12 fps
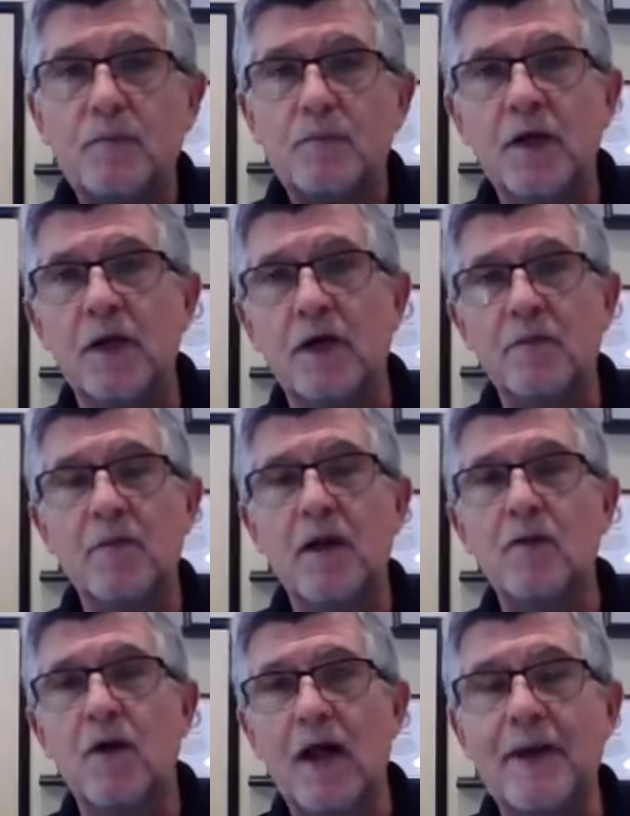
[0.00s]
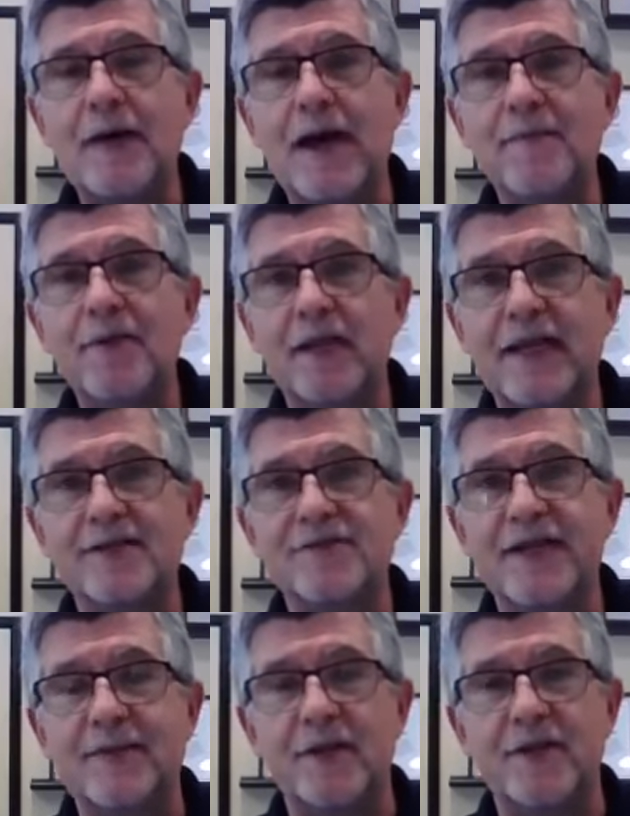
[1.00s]
I'm
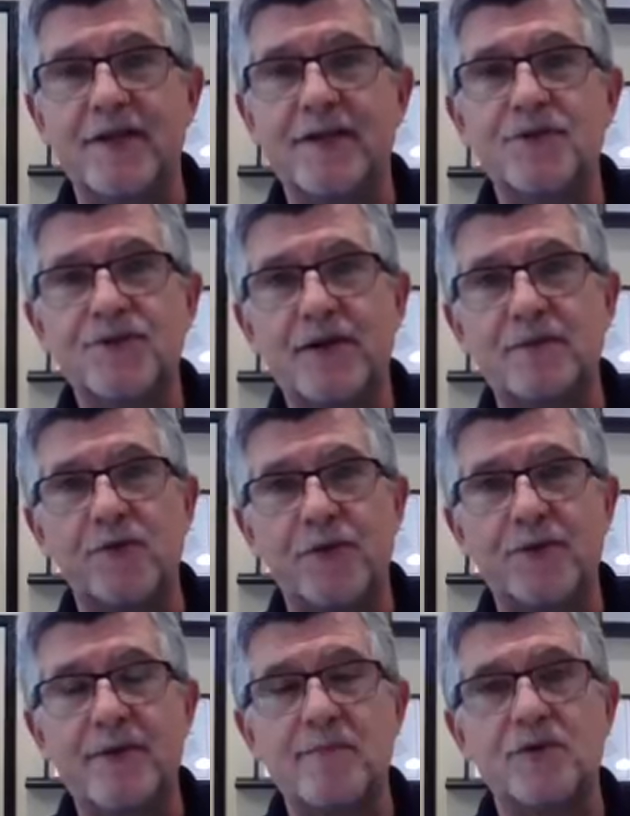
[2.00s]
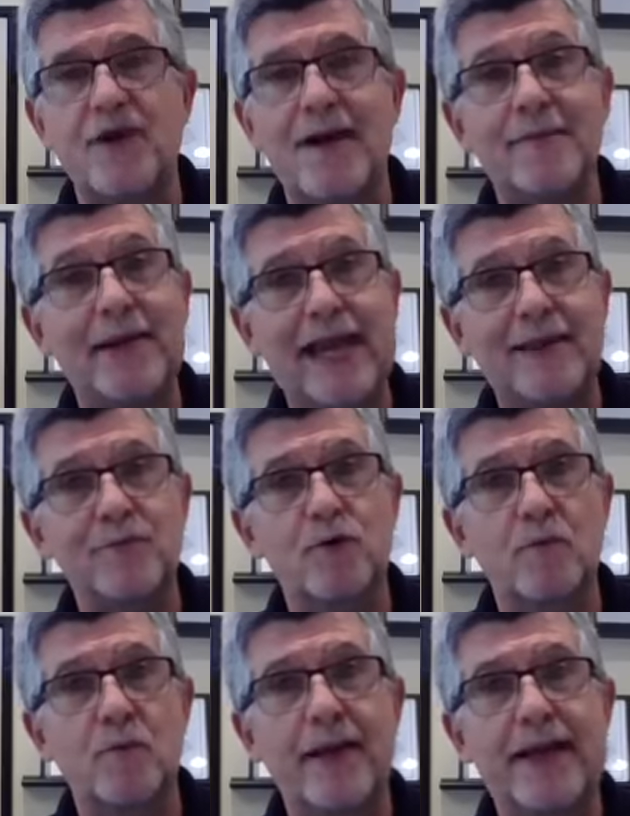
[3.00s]
going to demonstrate what the three most common
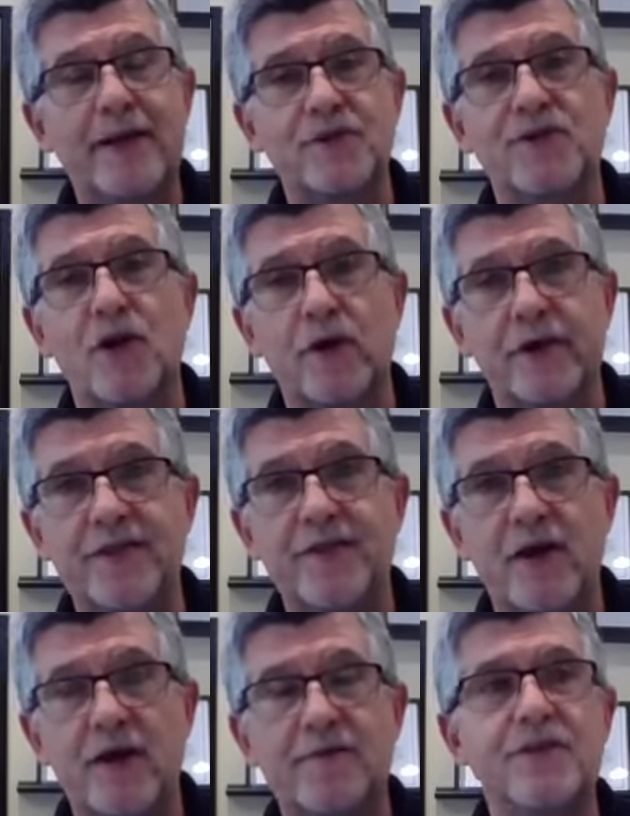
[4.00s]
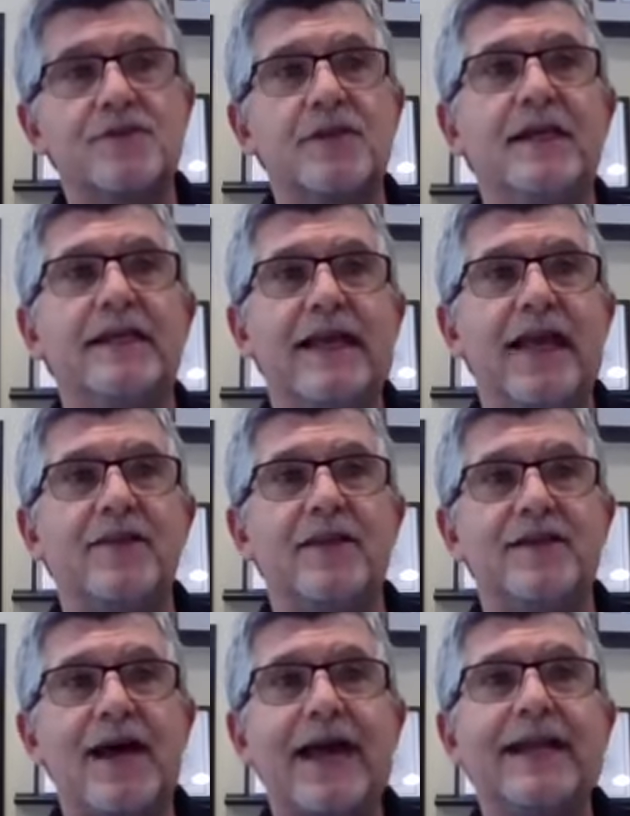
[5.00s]
abnormal patterns are in the office, and
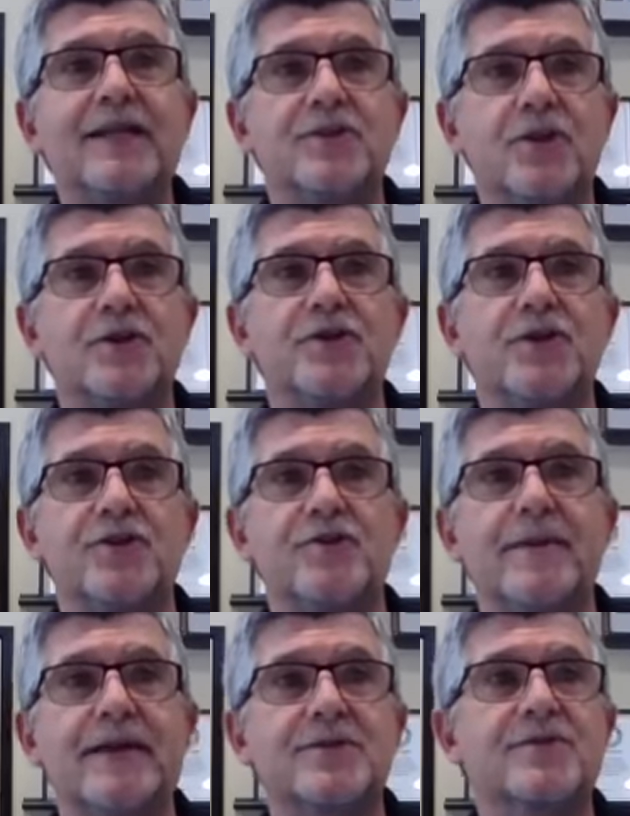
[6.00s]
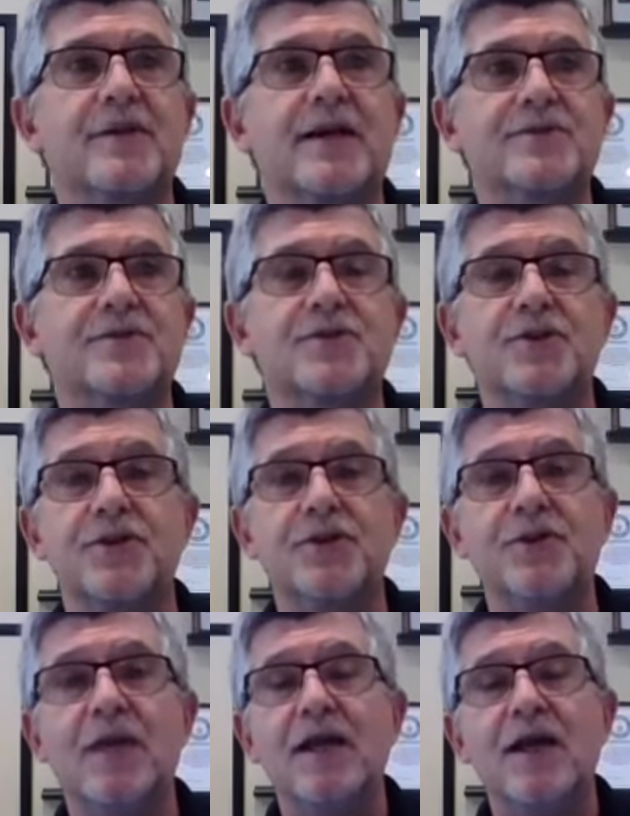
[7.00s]
then Diane's going to show you some exercises to
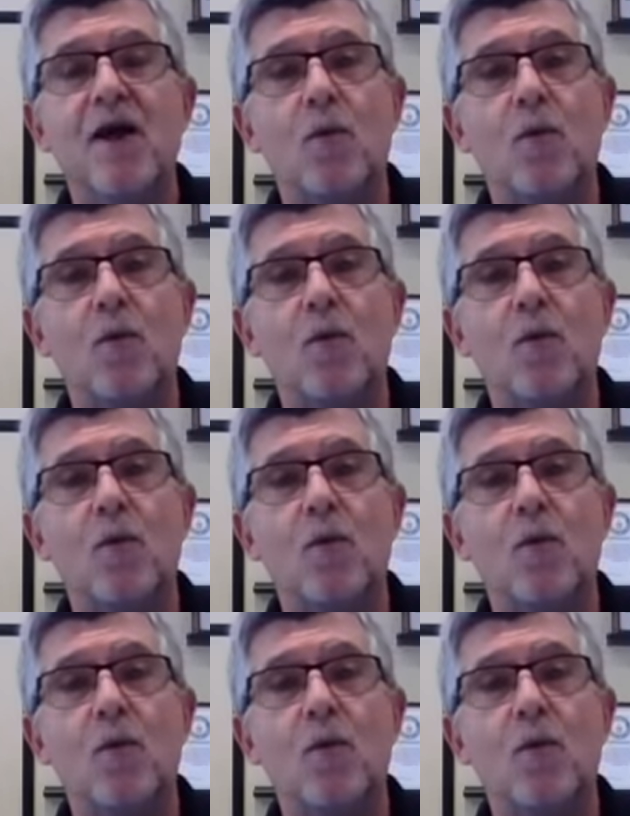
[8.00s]
do.